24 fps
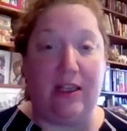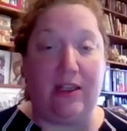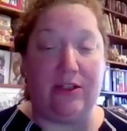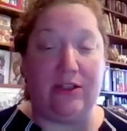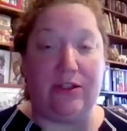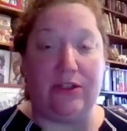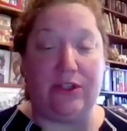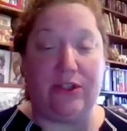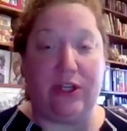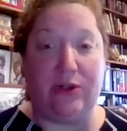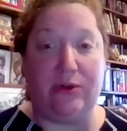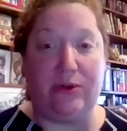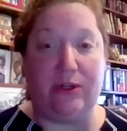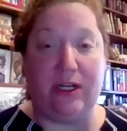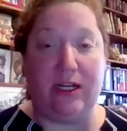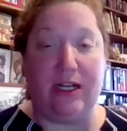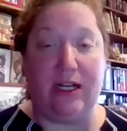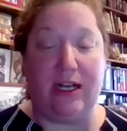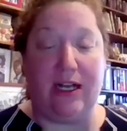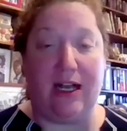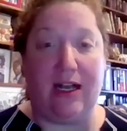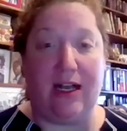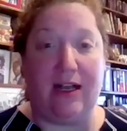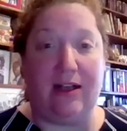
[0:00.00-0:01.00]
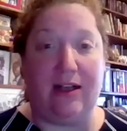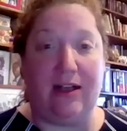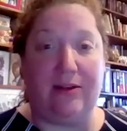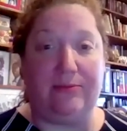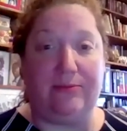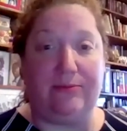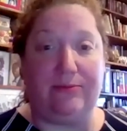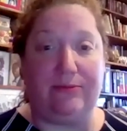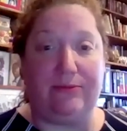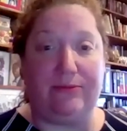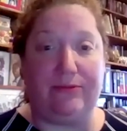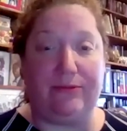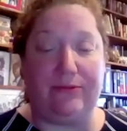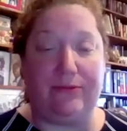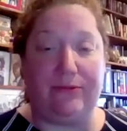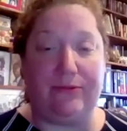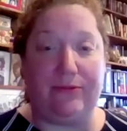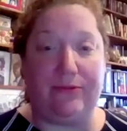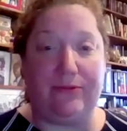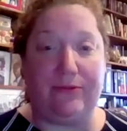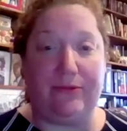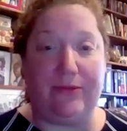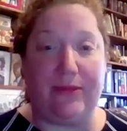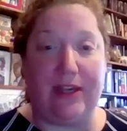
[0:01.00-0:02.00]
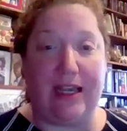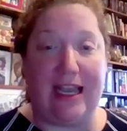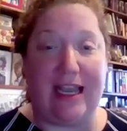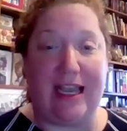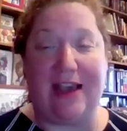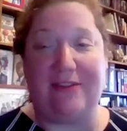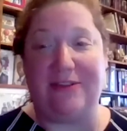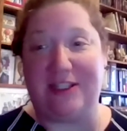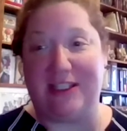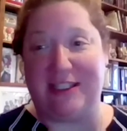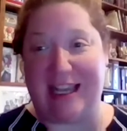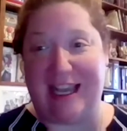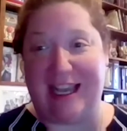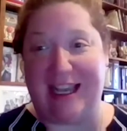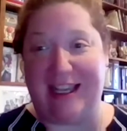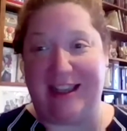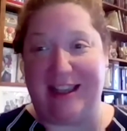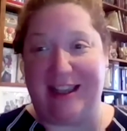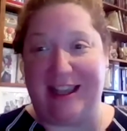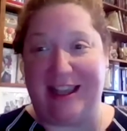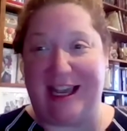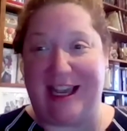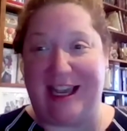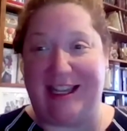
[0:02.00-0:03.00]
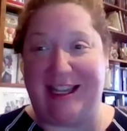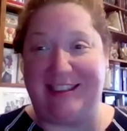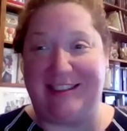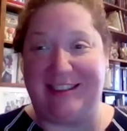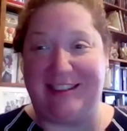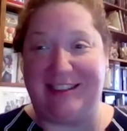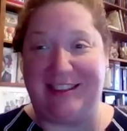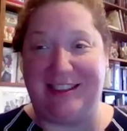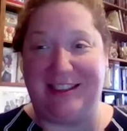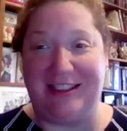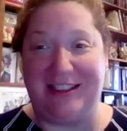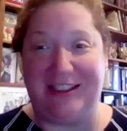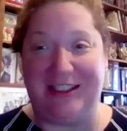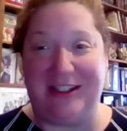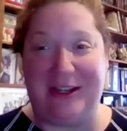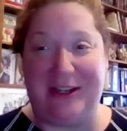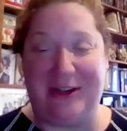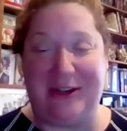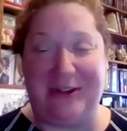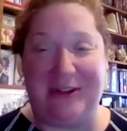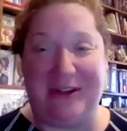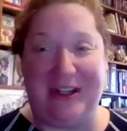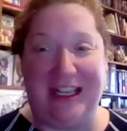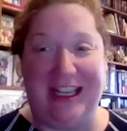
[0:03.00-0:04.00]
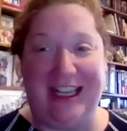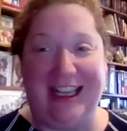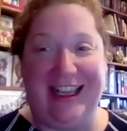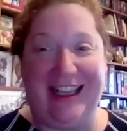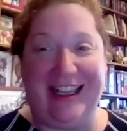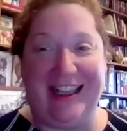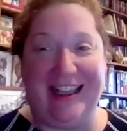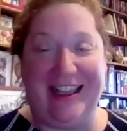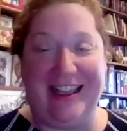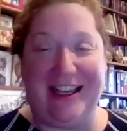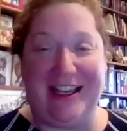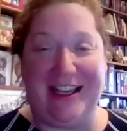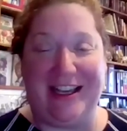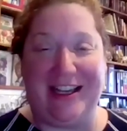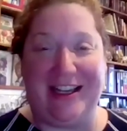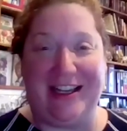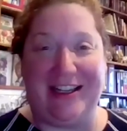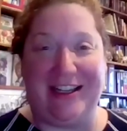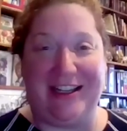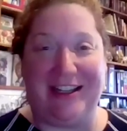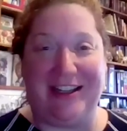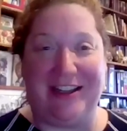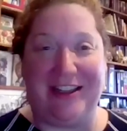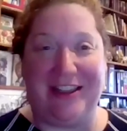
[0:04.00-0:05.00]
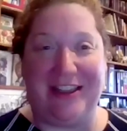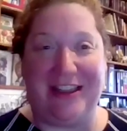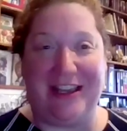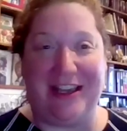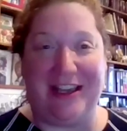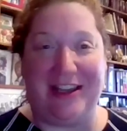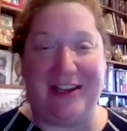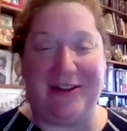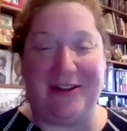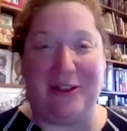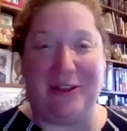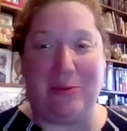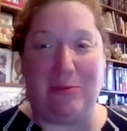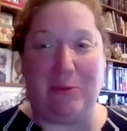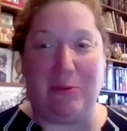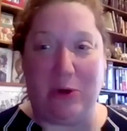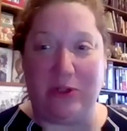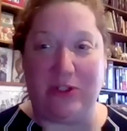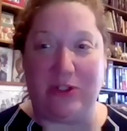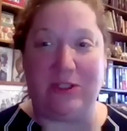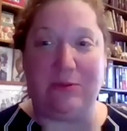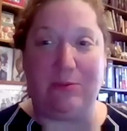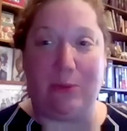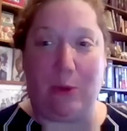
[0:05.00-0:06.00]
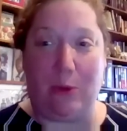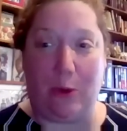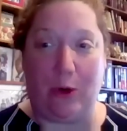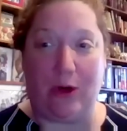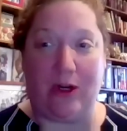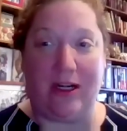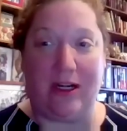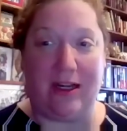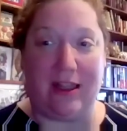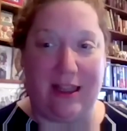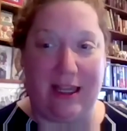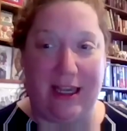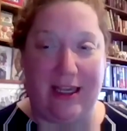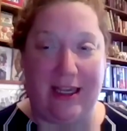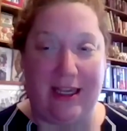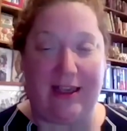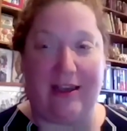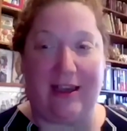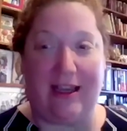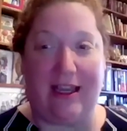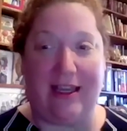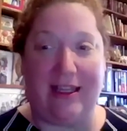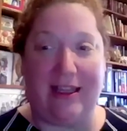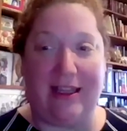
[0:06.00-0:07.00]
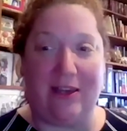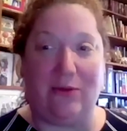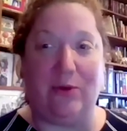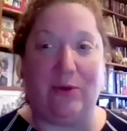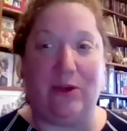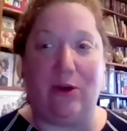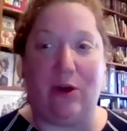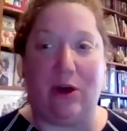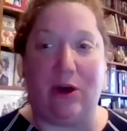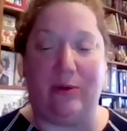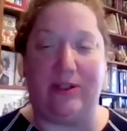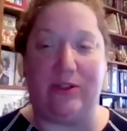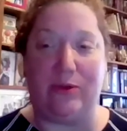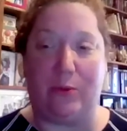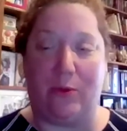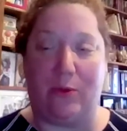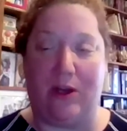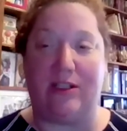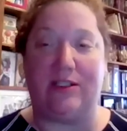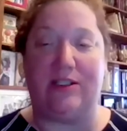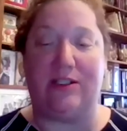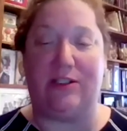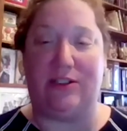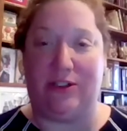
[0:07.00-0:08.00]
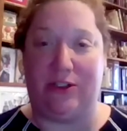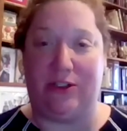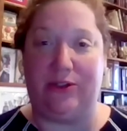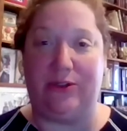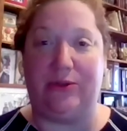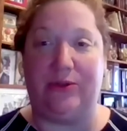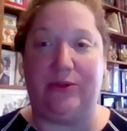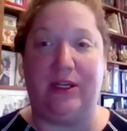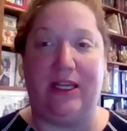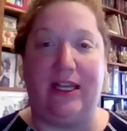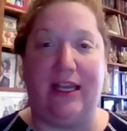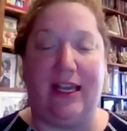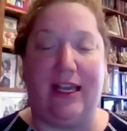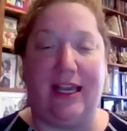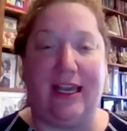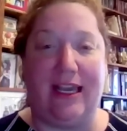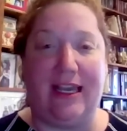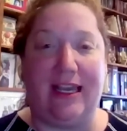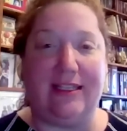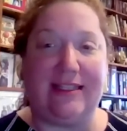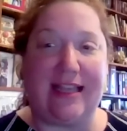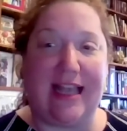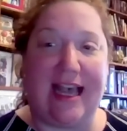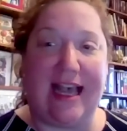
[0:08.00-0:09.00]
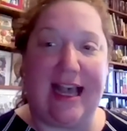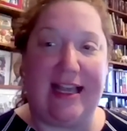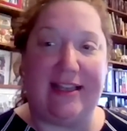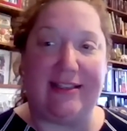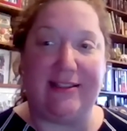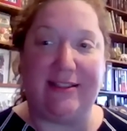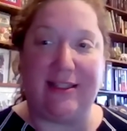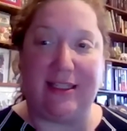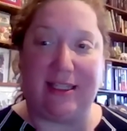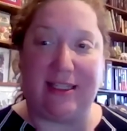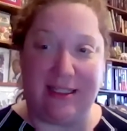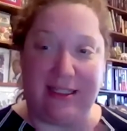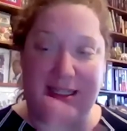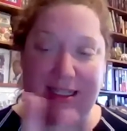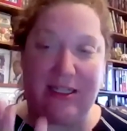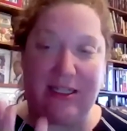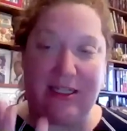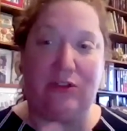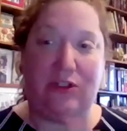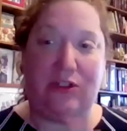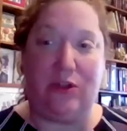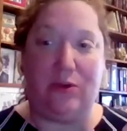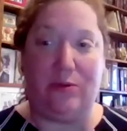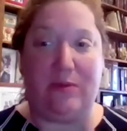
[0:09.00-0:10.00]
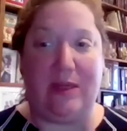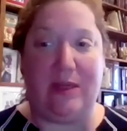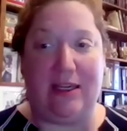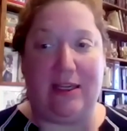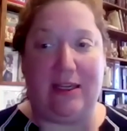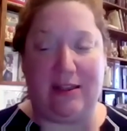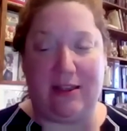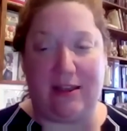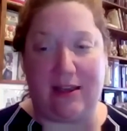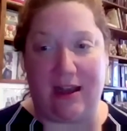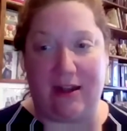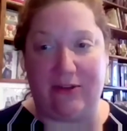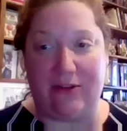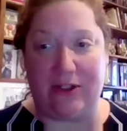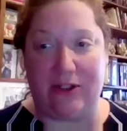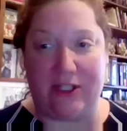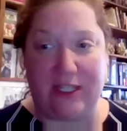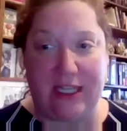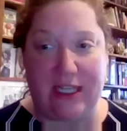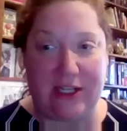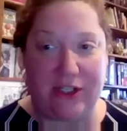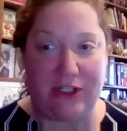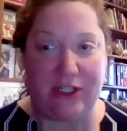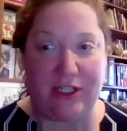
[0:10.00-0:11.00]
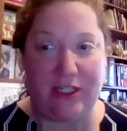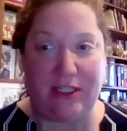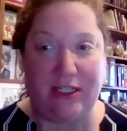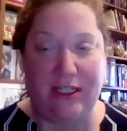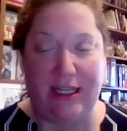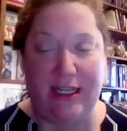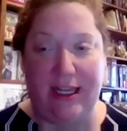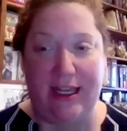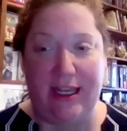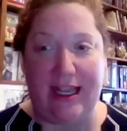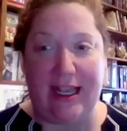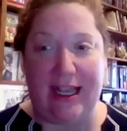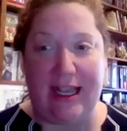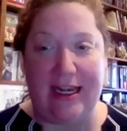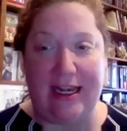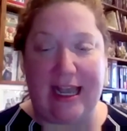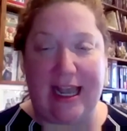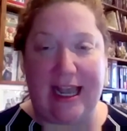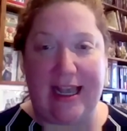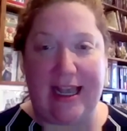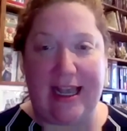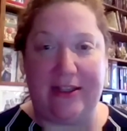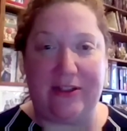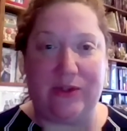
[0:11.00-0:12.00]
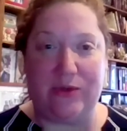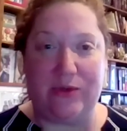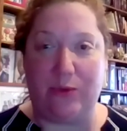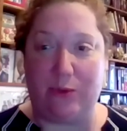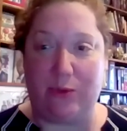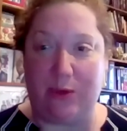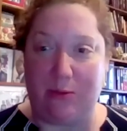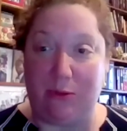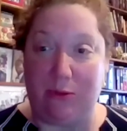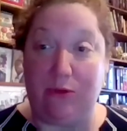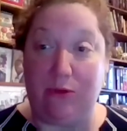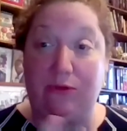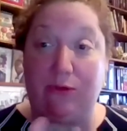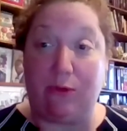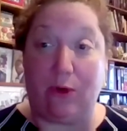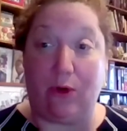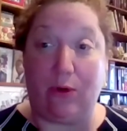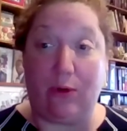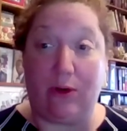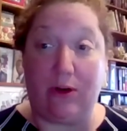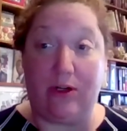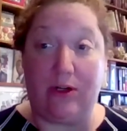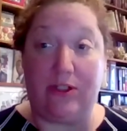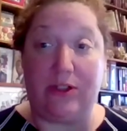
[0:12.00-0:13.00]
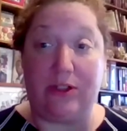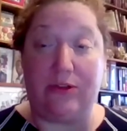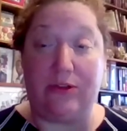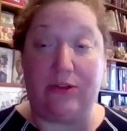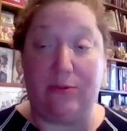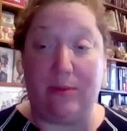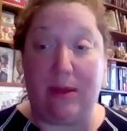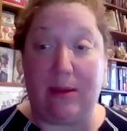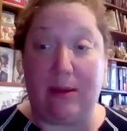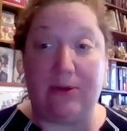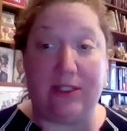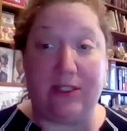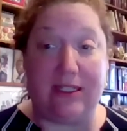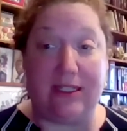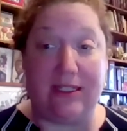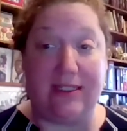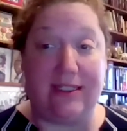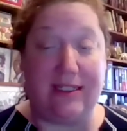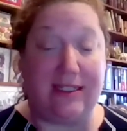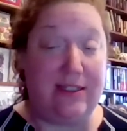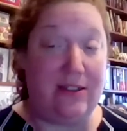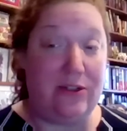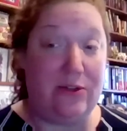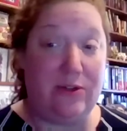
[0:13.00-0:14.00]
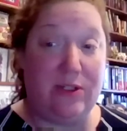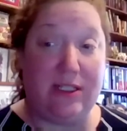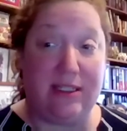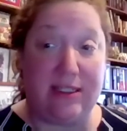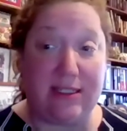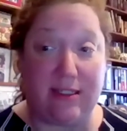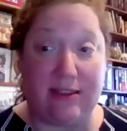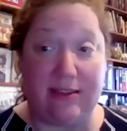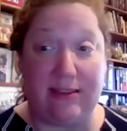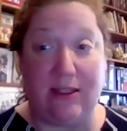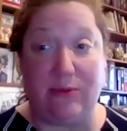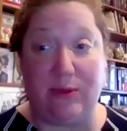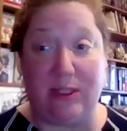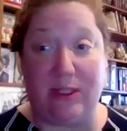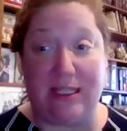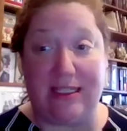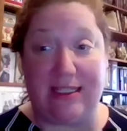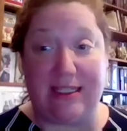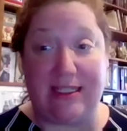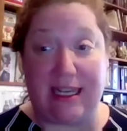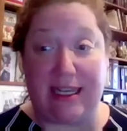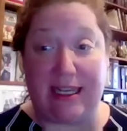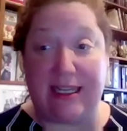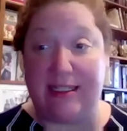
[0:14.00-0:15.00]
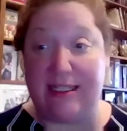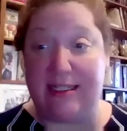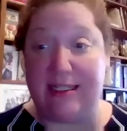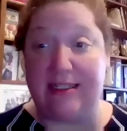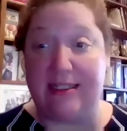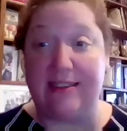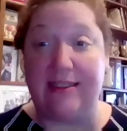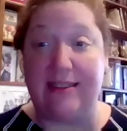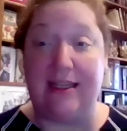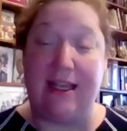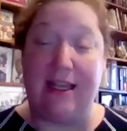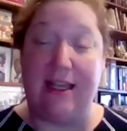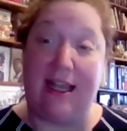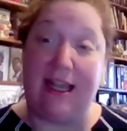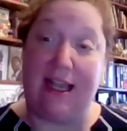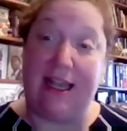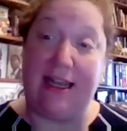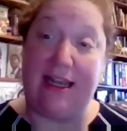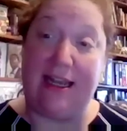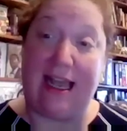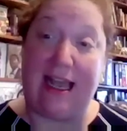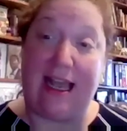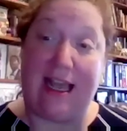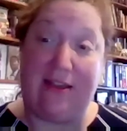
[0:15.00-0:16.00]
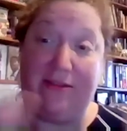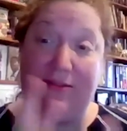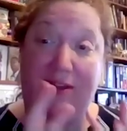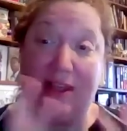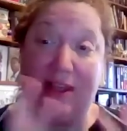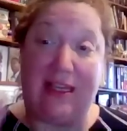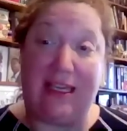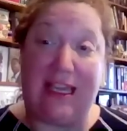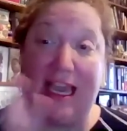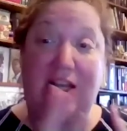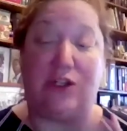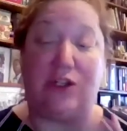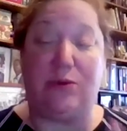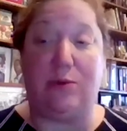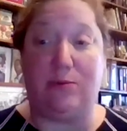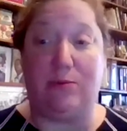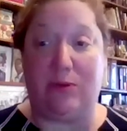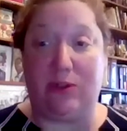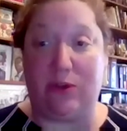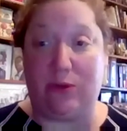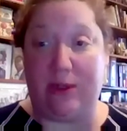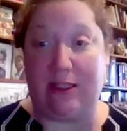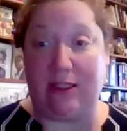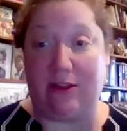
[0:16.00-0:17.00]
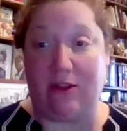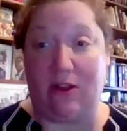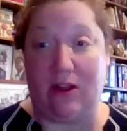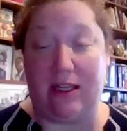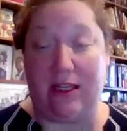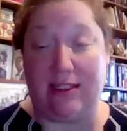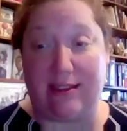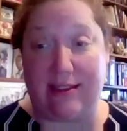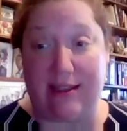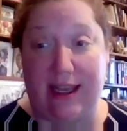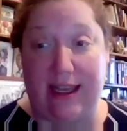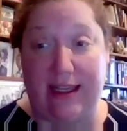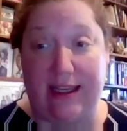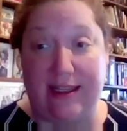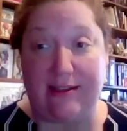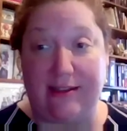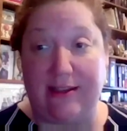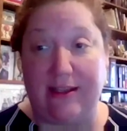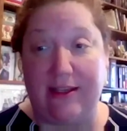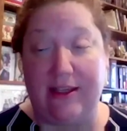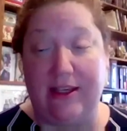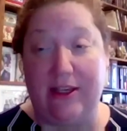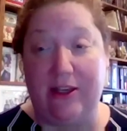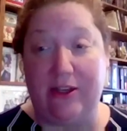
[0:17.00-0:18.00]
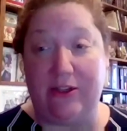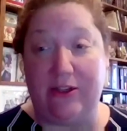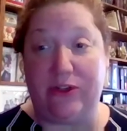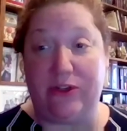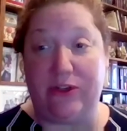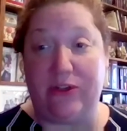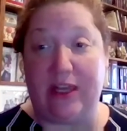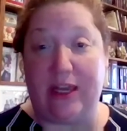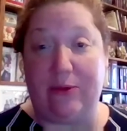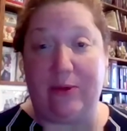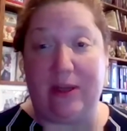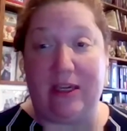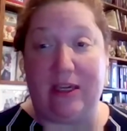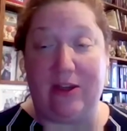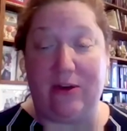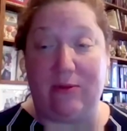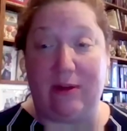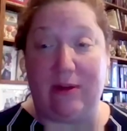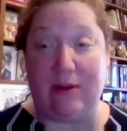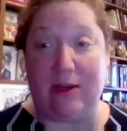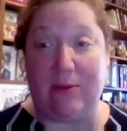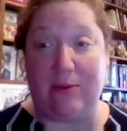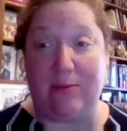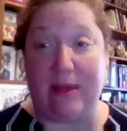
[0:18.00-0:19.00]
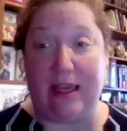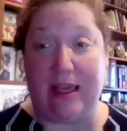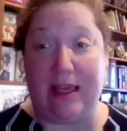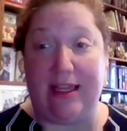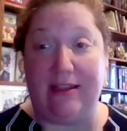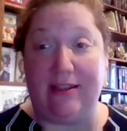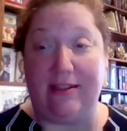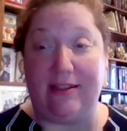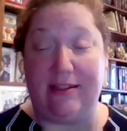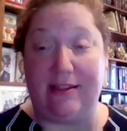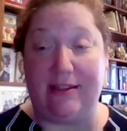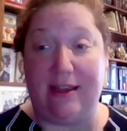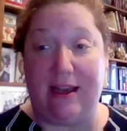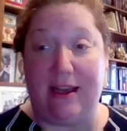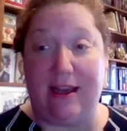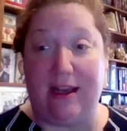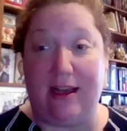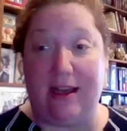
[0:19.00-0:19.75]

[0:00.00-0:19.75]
So I have to say that, you know, the most important thing I think we always want to do is to continue to be in the conversation, and as we move forward, to remember to continue consulting with the scientists and have engagement between law and science so that we can recommend